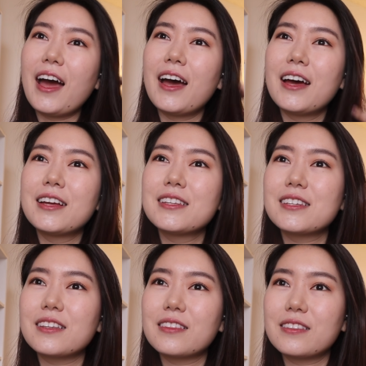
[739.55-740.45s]

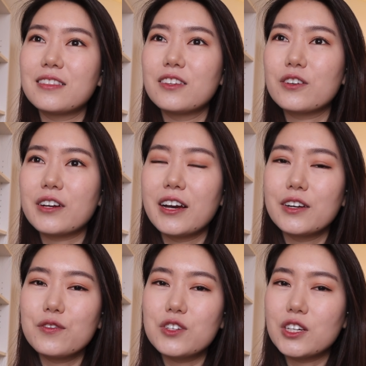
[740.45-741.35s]
And you're kind
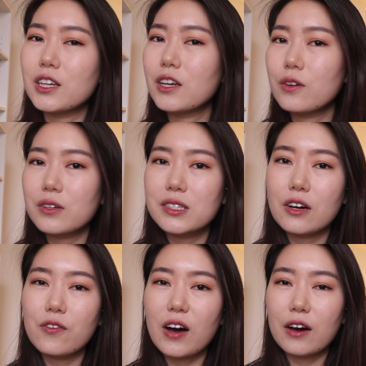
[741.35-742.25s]
of cheating yourself